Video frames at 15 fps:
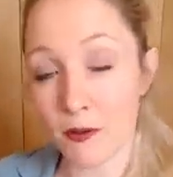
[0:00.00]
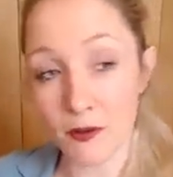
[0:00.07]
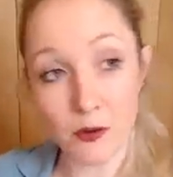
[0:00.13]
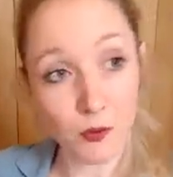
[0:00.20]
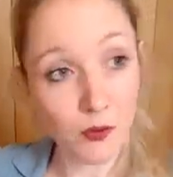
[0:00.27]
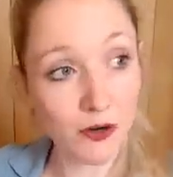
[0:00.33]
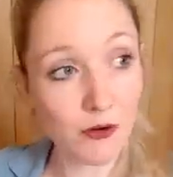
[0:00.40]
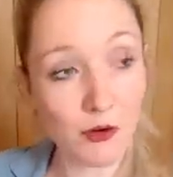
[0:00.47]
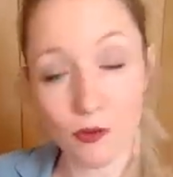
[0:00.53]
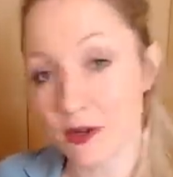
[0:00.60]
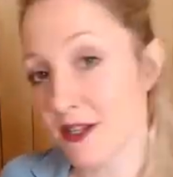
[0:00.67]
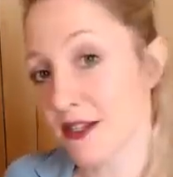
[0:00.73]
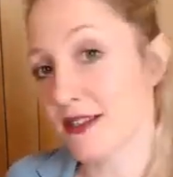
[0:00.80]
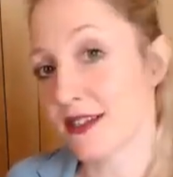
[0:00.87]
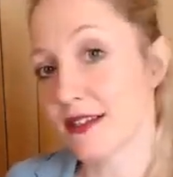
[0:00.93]
we're all
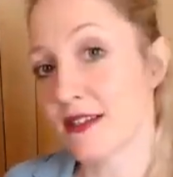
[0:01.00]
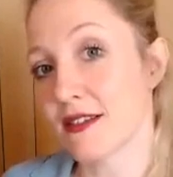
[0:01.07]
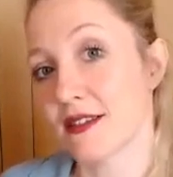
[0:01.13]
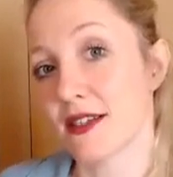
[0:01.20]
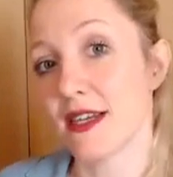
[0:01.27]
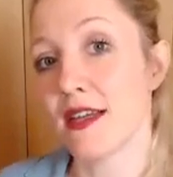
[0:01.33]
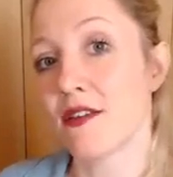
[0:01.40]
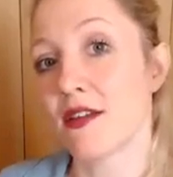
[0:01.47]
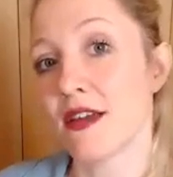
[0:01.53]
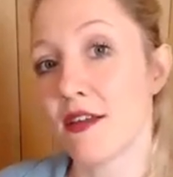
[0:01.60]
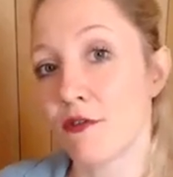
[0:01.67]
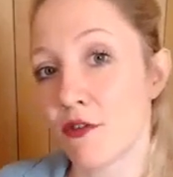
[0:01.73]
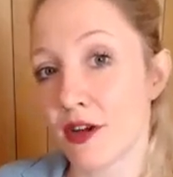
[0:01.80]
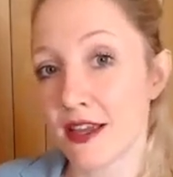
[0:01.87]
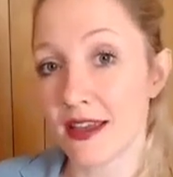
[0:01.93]
witnessing this together.
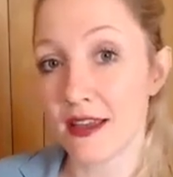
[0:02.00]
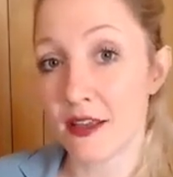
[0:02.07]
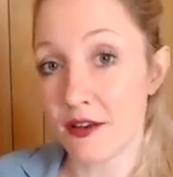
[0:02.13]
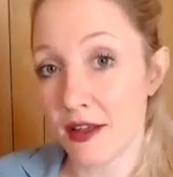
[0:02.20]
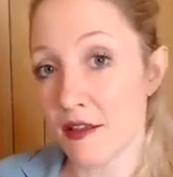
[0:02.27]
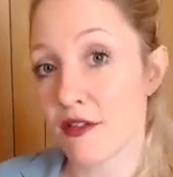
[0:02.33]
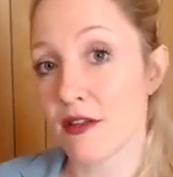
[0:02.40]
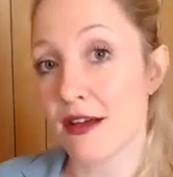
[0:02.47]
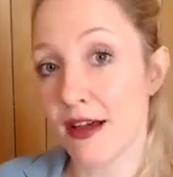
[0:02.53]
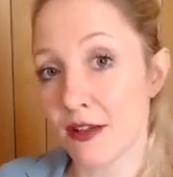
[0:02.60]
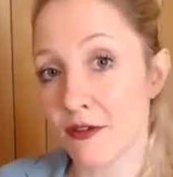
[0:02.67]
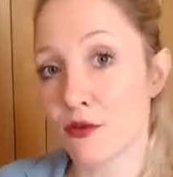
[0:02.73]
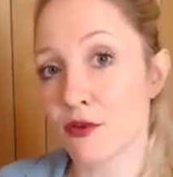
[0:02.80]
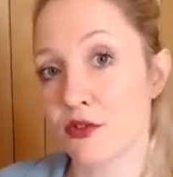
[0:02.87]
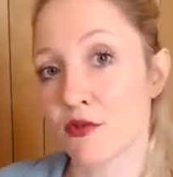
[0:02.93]
If I get another
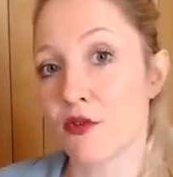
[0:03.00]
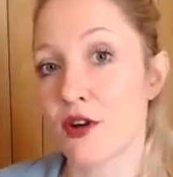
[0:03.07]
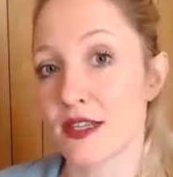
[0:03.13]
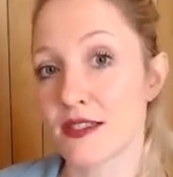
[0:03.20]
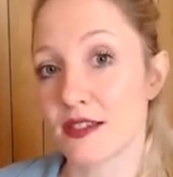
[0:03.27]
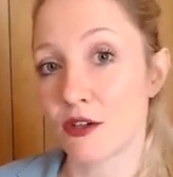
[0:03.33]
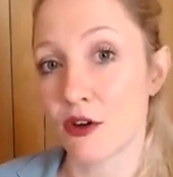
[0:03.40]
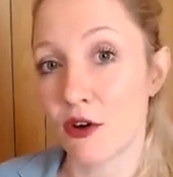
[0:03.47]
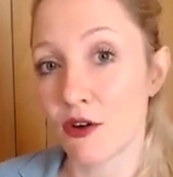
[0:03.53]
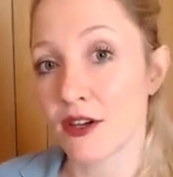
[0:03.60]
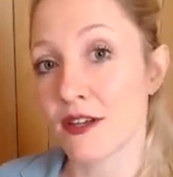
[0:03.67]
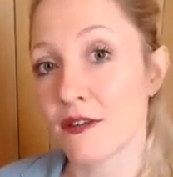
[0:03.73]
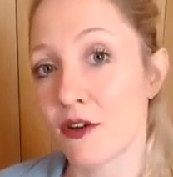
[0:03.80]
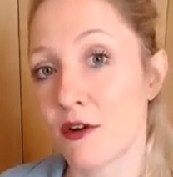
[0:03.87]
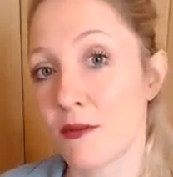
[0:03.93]
unauthorized
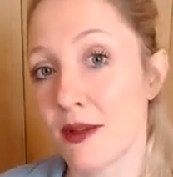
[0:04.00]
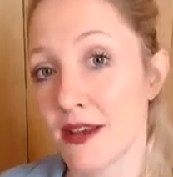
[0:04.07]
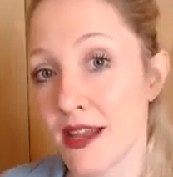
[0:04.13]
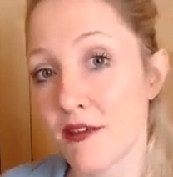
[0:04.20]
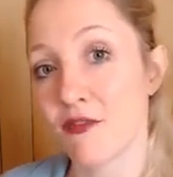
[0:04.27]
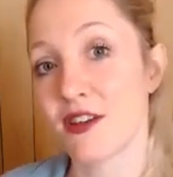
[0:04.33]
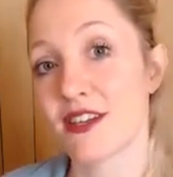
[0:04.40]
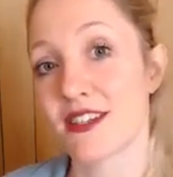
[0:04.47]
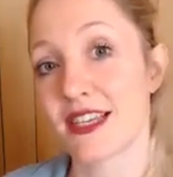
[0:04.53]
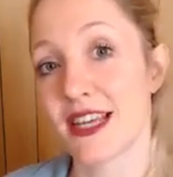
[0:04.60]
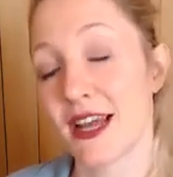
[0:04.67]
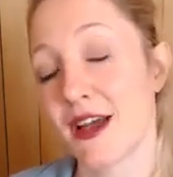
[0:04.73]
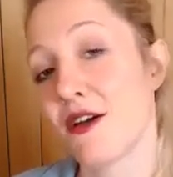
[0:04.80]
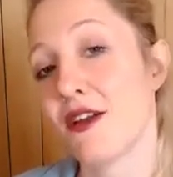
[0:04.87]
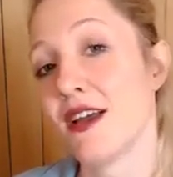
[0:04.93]
login on my Netflix
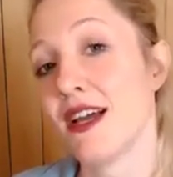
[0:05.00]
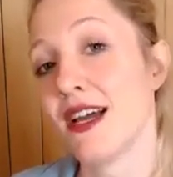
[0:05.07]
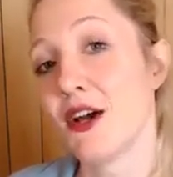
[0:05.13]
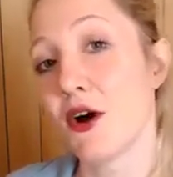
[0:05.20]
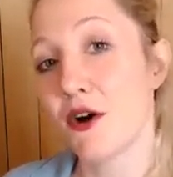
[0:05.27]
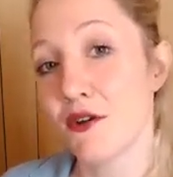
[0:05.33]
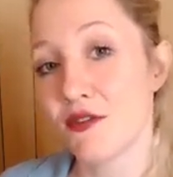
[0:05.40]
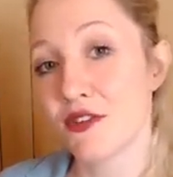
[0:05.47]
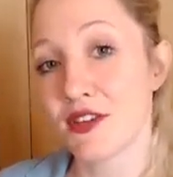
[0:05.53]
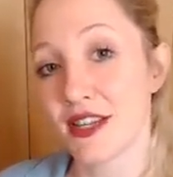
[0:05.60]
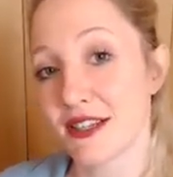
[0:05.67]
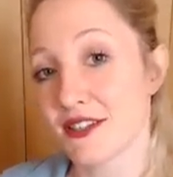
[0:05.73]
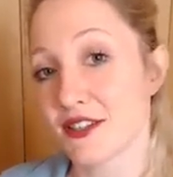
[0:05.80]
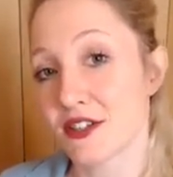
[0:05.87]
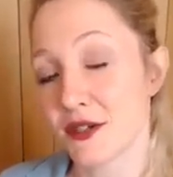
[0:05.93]
account over the
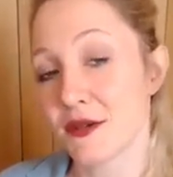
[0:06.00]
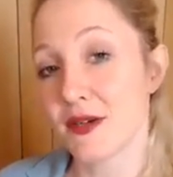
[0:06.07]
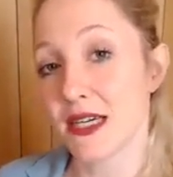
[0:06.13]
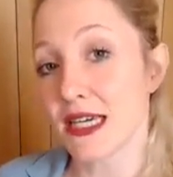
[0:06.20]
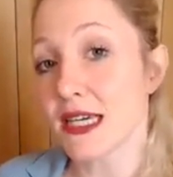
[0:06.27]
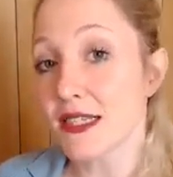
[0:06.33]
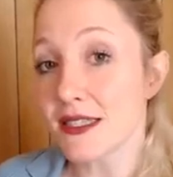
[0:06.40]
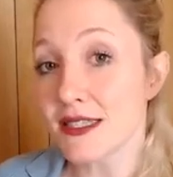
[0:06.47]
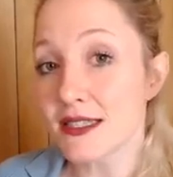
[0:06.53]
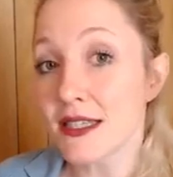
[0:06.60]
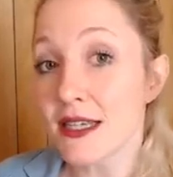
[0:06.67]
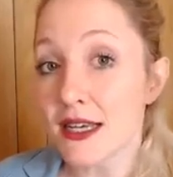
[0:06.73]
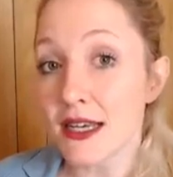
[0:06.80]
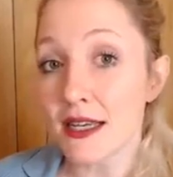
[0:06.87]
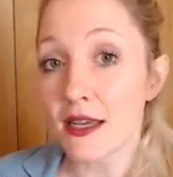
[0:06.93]
next 2 weeks,
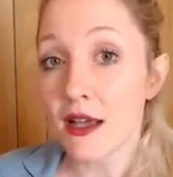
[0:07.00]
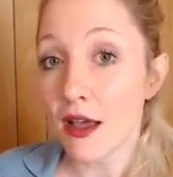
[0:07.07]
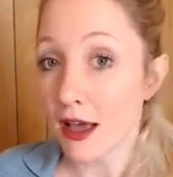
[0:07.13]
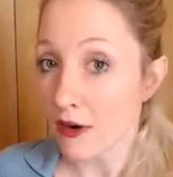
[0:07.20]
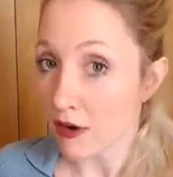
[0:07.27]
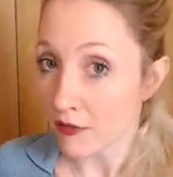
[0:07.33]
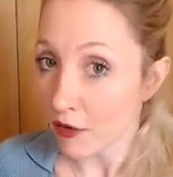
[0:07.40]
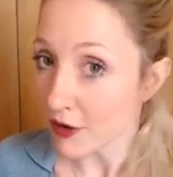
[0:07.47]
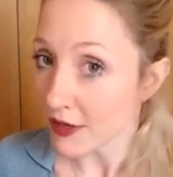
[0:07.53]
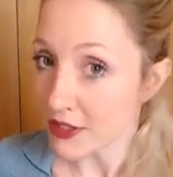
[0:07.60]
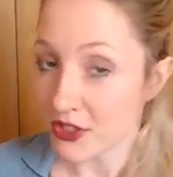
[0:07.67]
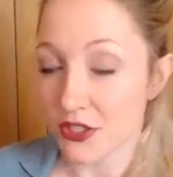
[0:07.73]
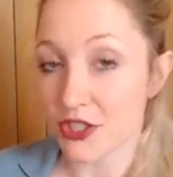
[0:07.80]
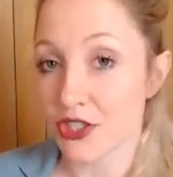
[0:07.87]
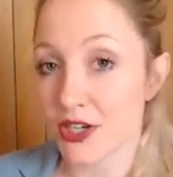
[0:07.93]
and I've only
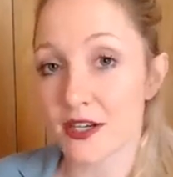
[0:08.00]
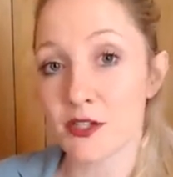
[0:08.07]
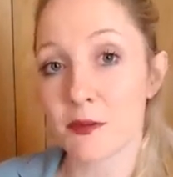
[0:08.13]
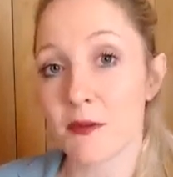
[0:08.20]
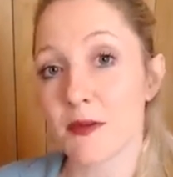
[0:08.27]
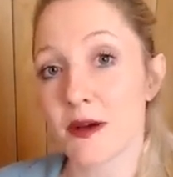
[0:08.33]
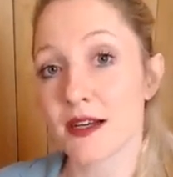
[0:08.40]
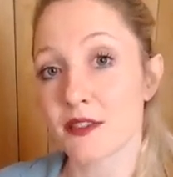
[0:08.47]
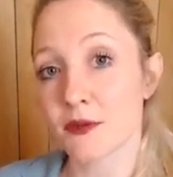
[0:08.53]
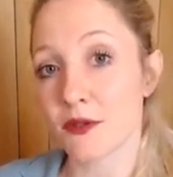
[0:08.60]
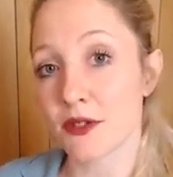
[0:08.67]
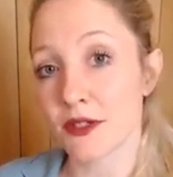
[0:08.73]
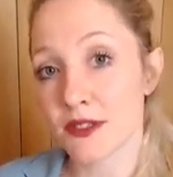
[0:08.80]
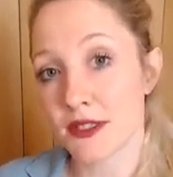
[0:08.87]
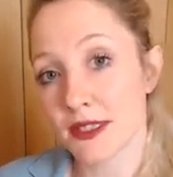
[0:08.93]
just changed my
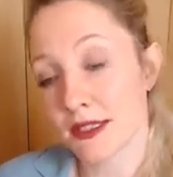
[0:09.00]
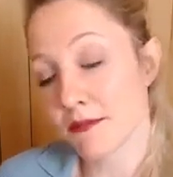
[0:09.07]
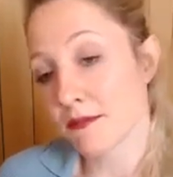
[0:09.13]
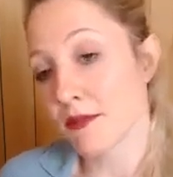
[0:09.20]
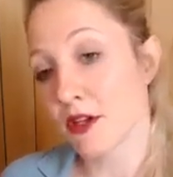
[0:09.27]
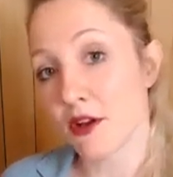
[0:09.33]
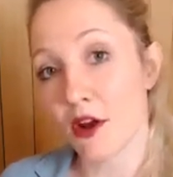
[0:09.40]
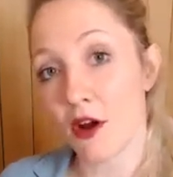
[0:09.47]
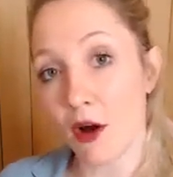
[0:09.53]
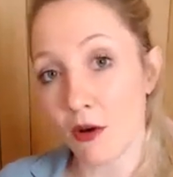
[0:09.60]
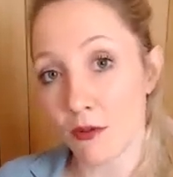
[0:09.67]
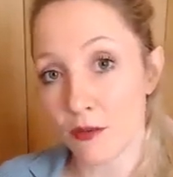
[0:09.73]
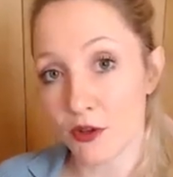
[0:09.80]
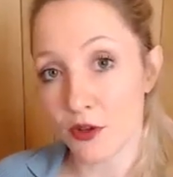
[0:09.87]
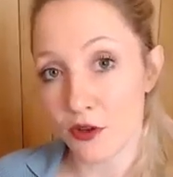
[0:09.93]
passwords, then
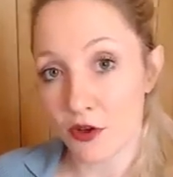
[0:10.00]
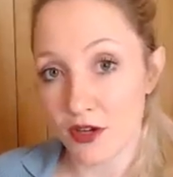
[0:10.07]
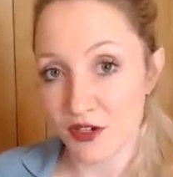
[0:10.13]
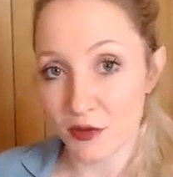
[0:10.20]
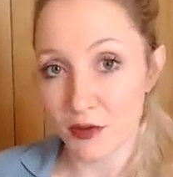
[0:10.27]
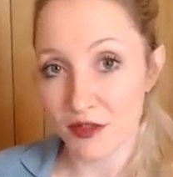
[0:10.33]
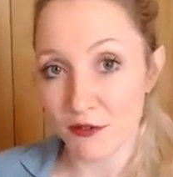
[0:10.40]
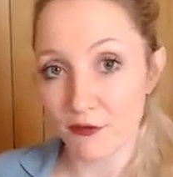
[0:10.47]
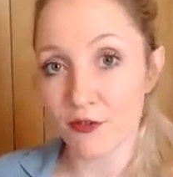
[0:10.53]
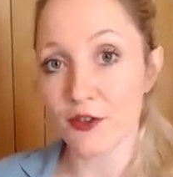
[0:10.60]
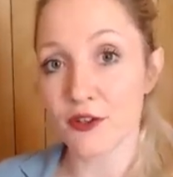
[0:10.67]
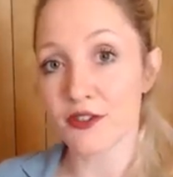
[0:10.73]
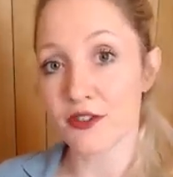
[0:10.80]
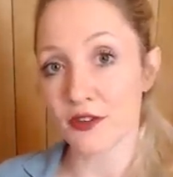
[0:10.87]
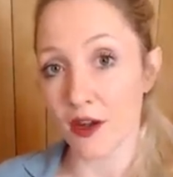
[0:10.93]
you guys will be the
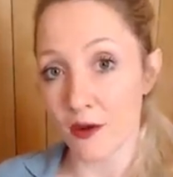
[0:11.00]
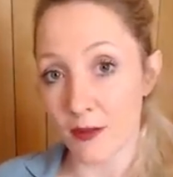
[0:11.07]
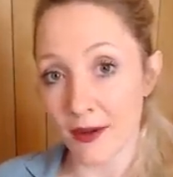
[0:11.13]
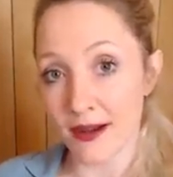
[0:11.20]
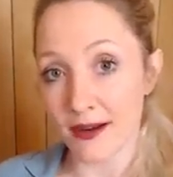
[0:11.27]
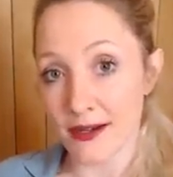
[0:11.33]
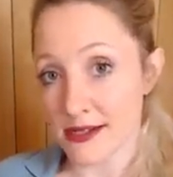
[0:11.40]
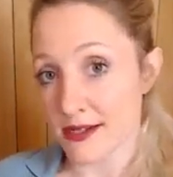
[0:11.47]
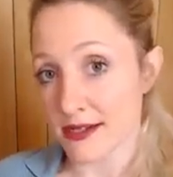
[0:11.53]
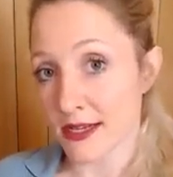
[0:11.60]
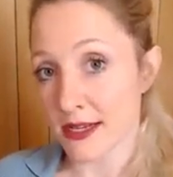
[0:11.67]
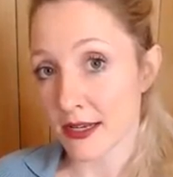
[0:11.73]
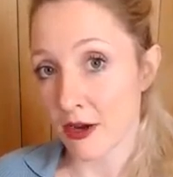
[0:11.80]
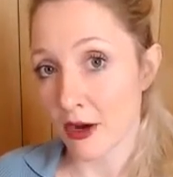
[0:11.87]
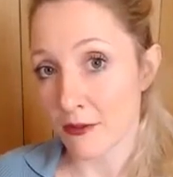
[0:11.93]
first to know about it.
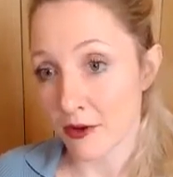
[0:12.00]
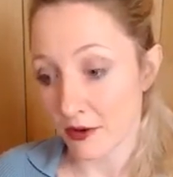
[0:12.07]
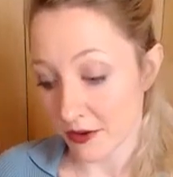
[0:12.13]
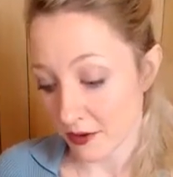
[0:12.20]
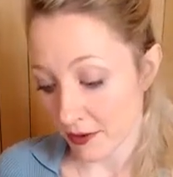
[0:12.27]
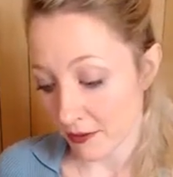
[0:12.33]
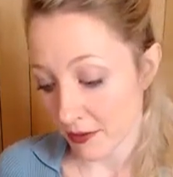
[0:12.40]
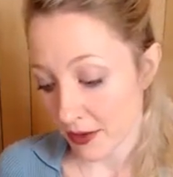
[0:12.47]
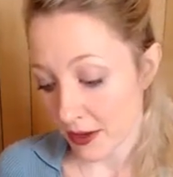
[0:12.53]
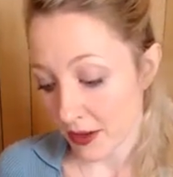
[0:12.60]
I'm not gonna.